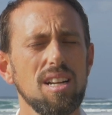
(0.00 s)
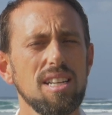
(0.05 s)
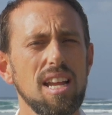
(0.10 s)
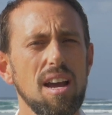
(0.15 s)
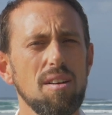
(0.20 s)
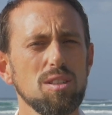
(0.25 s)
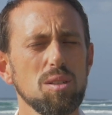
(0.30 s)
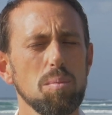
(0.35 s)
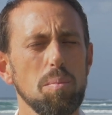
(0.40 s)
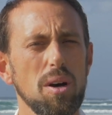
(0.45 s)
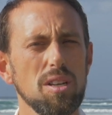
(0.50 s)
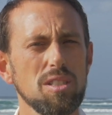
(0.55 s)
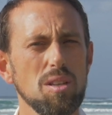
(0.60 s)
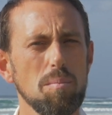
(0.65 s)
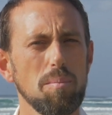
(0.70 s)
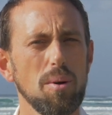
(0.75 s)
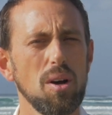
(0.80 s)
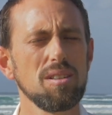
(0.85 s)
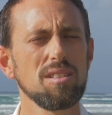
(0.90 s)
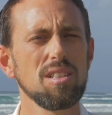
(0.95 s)
Now, a
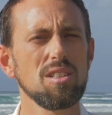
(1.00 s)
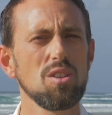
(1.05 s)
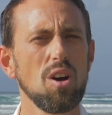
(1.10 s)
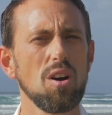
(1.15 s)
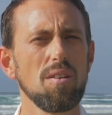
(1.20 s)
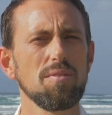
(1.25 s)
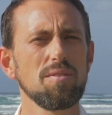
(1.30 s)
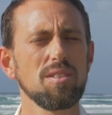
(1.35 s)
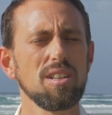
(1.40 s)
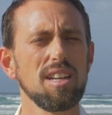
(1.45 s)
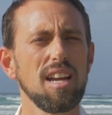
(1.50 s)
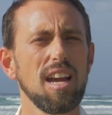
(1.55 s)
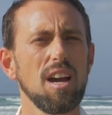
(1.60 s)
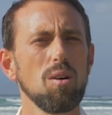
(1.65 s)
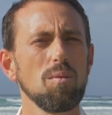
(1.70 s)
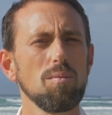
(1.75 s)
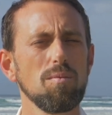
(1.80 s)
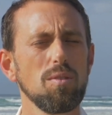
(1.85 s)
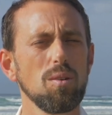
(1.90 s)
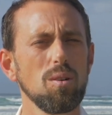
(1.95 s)
deposit bond is often
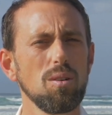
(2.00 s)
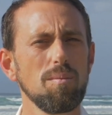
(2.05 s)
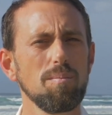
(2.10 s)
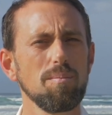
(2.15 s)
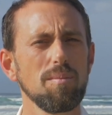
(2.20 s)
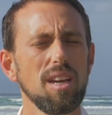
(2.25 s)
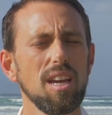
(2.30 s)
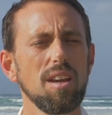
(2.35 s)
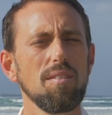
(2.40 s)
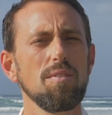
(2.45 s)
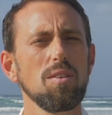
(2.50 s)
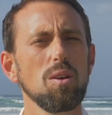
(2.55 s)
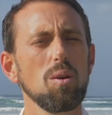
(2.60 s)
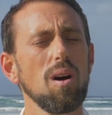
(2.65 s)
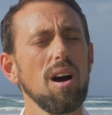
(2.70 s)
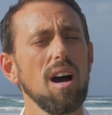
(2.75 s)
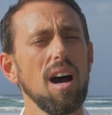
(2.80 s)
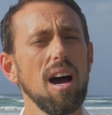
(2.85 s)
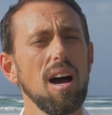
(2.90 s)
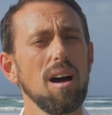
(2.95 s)
helpful if
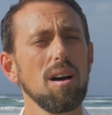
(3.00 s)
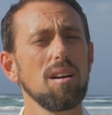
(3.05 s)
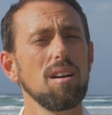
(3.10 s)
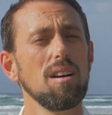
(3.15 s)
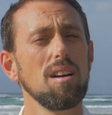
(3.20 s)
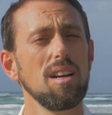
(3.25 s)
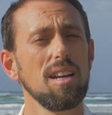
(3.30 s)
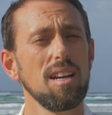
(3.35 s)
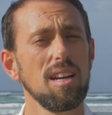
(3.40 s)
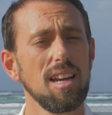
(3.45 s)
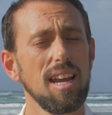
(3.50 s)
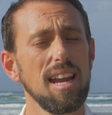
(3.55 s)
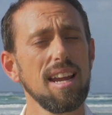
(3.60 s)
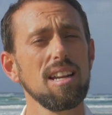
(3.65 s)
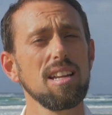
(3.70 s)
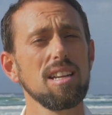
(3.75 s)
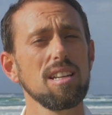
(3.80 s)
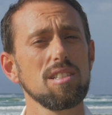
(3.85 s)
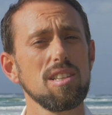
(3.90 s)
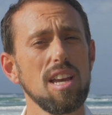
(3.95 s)
you are,
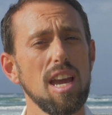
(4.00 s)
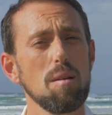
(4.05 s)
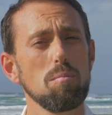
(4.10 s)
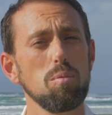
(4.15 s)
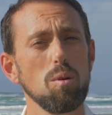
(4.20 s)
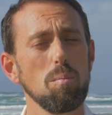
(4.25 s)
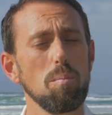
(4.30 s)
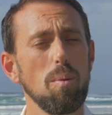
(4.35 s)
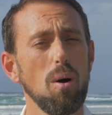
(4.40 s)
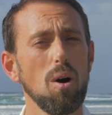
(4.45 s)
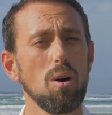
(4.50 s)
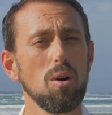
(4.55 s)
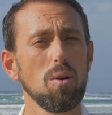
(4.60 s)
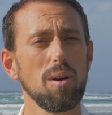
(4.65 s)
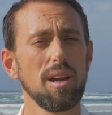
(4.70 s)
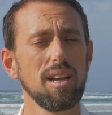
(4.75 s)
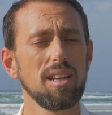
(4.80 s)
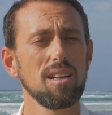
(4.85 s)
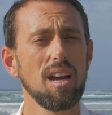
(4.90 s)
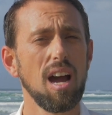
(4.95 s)
in example,
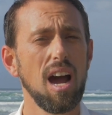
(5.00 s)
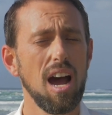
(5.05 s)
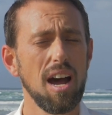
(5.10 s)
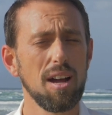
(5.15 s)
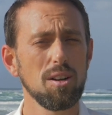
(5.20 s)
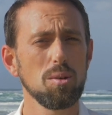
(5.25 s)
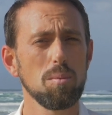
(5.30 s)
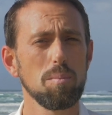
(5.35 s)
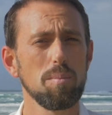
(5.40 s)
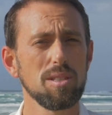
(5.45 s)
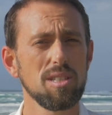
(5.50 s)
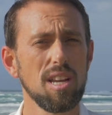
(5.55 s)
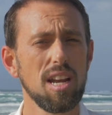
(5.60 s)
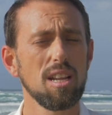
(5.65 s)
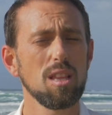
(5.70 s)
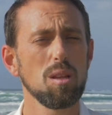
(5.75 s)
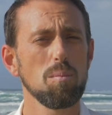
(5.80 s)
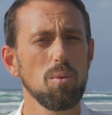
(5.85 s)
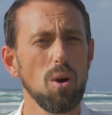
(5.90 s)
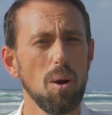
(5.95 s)
borrowing
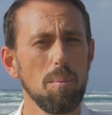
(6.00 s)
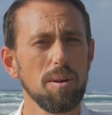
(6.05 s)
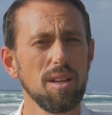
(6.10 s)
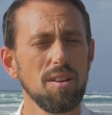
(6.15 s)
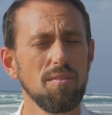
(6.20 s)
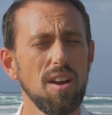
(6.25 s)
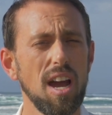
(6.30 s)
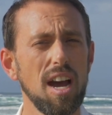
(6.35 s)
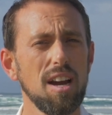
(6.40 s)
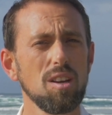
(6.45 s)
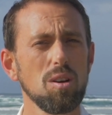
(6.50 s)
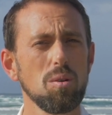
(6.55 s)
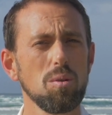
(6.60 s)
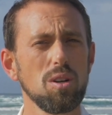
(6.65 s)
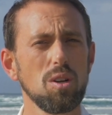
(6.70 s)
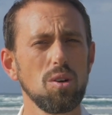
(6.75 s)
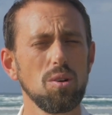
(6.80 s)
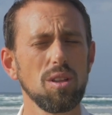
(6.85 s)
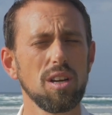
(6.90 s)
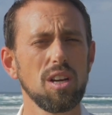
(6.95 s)
100% of the property value
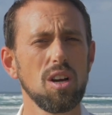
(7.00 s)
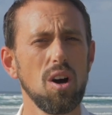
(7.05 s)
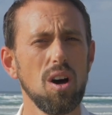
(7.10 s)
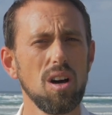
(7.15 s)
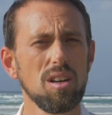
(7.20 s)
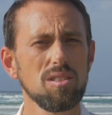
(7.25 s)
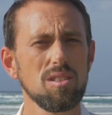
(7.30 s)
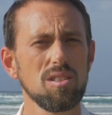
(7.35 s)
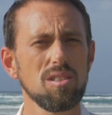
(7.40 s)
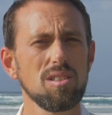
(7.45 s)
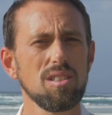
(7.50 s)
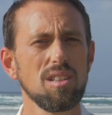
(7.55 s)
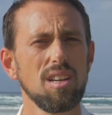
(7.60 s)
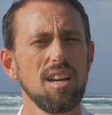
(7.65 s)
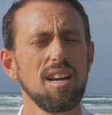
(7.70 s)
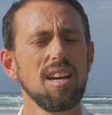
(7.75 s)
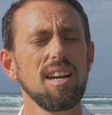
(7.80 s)
and all the costs.